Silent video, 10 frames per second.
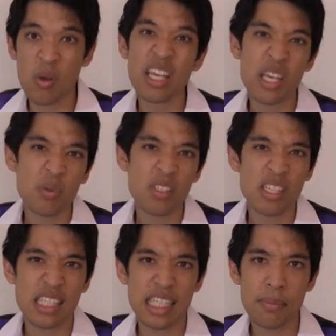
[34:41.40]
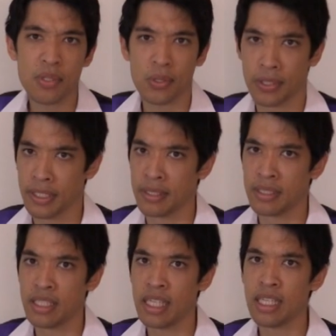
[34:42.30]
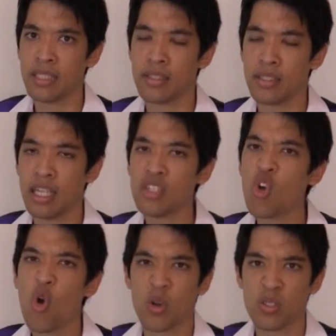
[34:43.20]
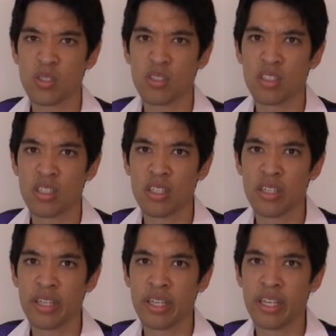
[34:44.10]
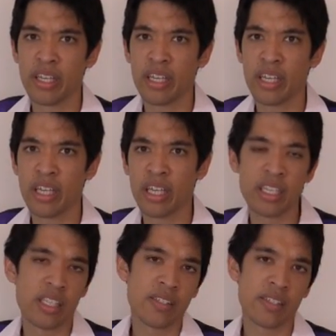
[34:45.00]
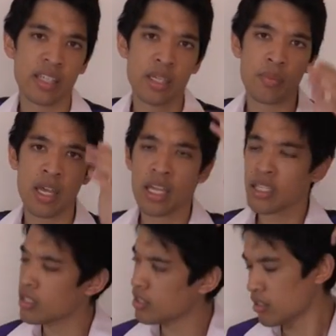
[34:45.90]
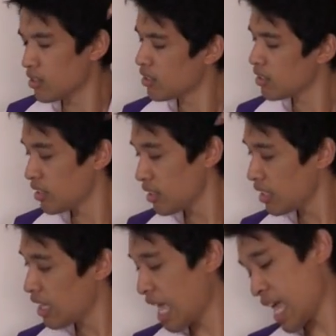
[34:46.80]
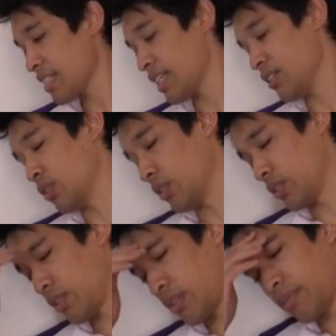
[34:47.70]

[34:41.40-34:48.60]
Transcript: he was a sleep talker. He talked in his sleep, and as he talked,